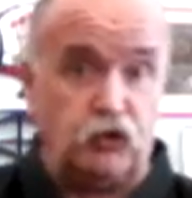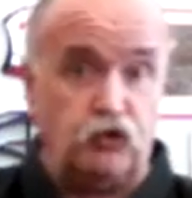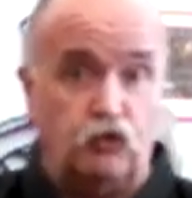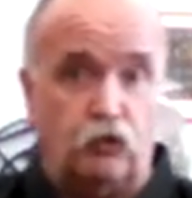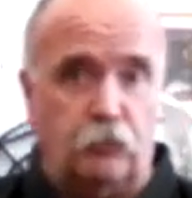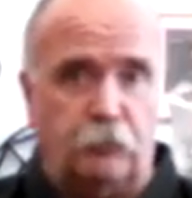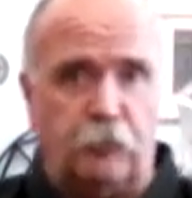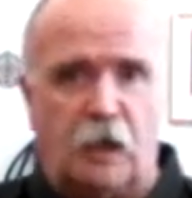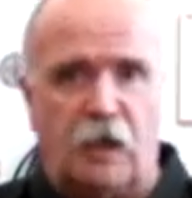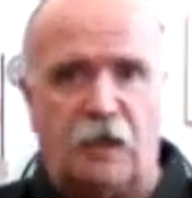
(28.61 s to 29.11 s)

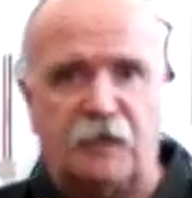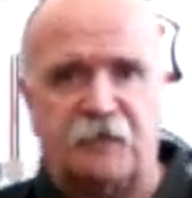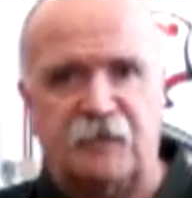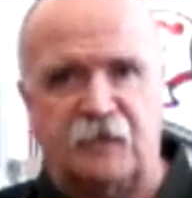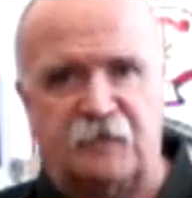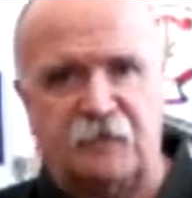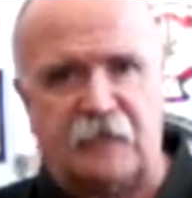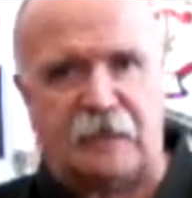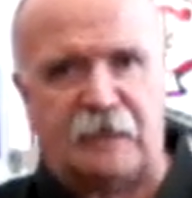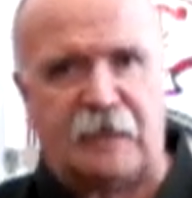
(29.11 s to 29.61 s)
toolbox
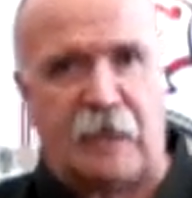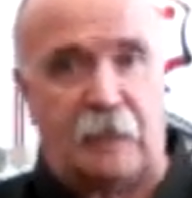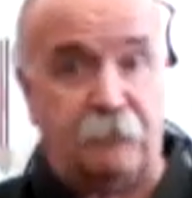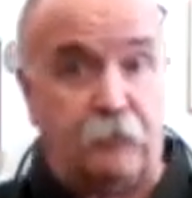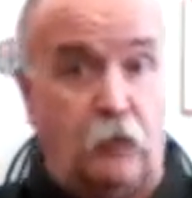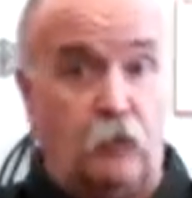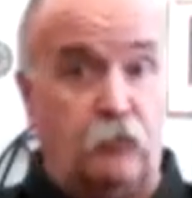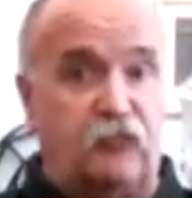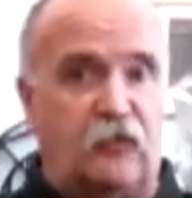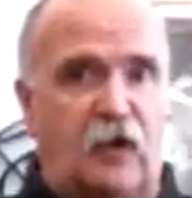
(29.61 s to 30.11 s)
as a
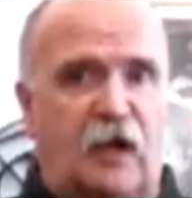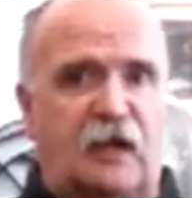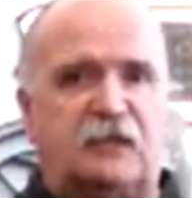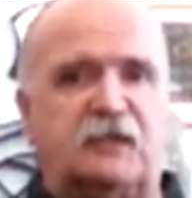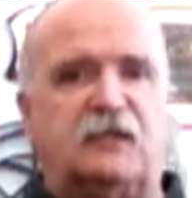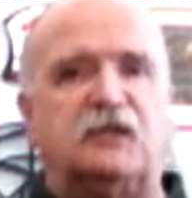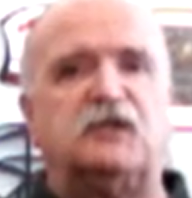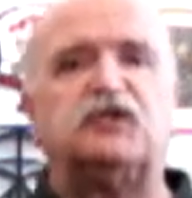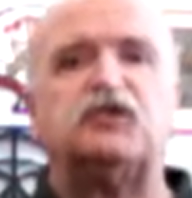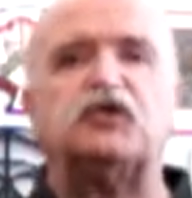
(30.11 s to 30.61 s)
Kenpo
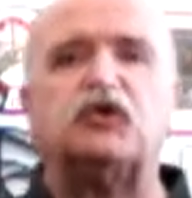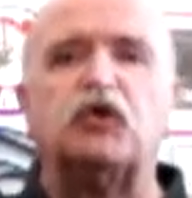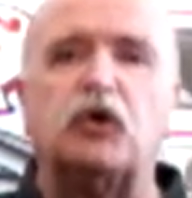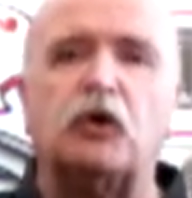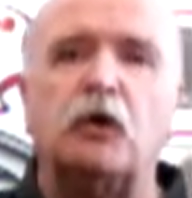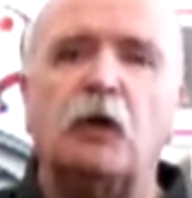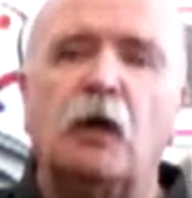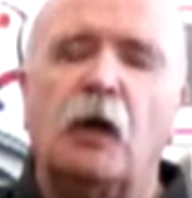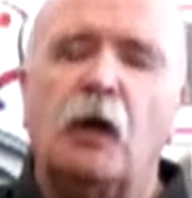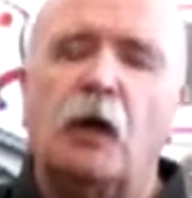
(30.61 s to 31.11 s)

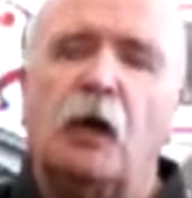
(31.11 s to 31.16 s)
practitioner